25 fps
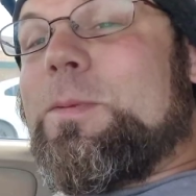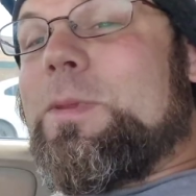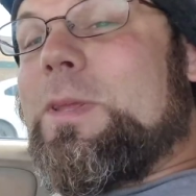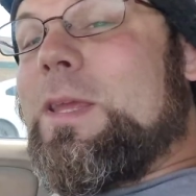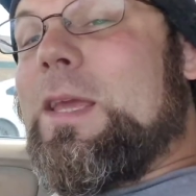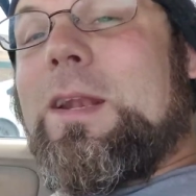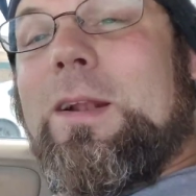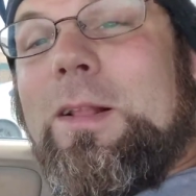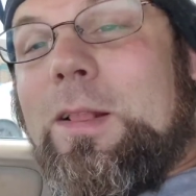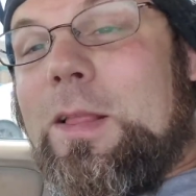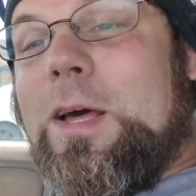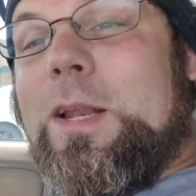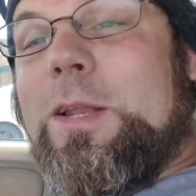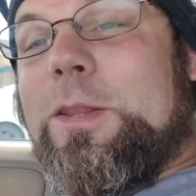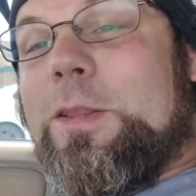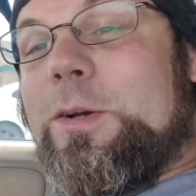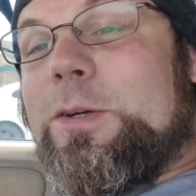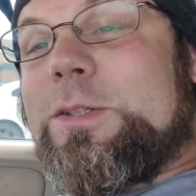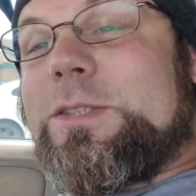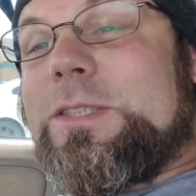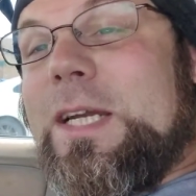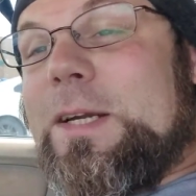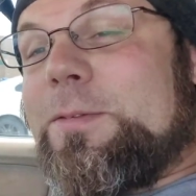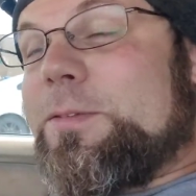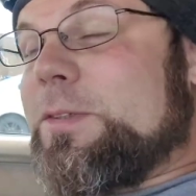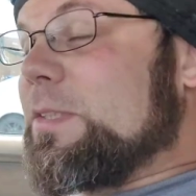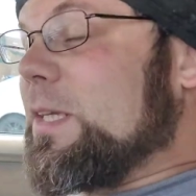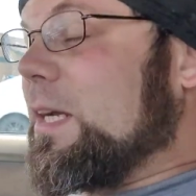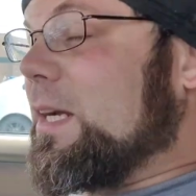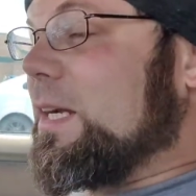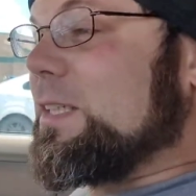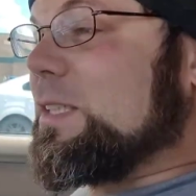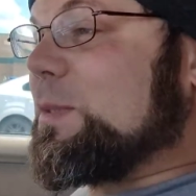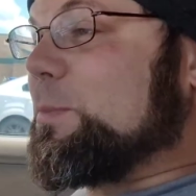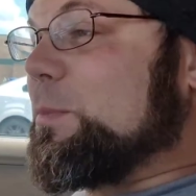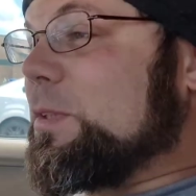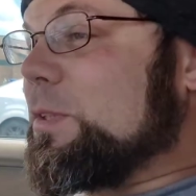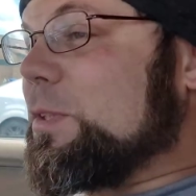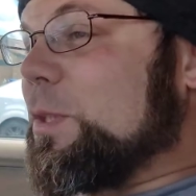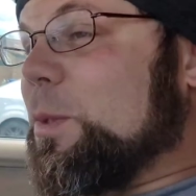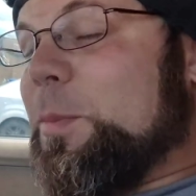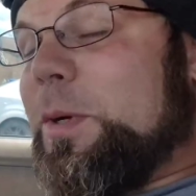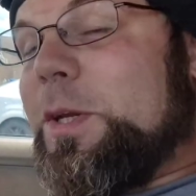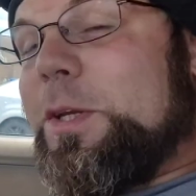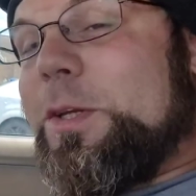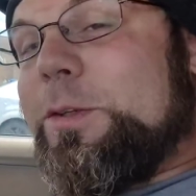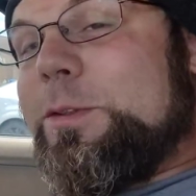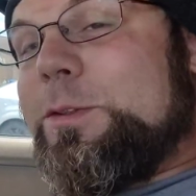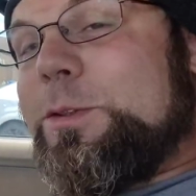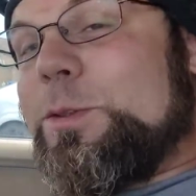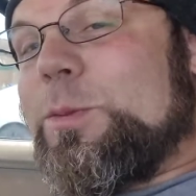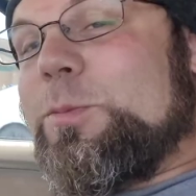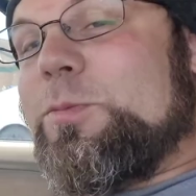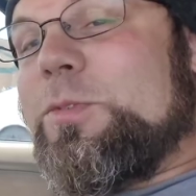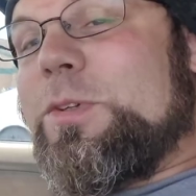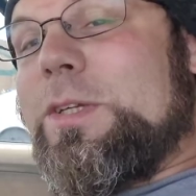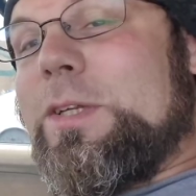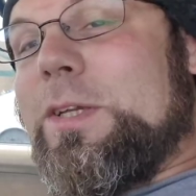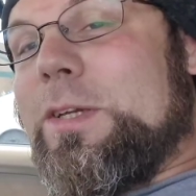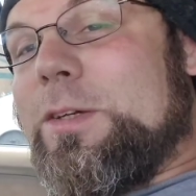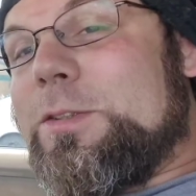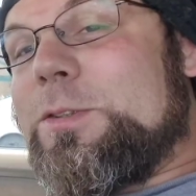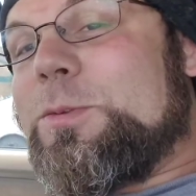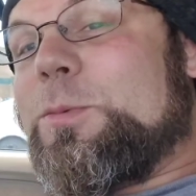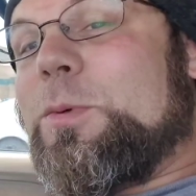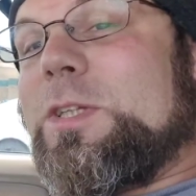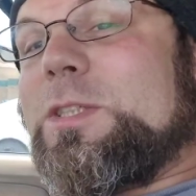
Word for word: get a lot of those advertisements on my YouTube videos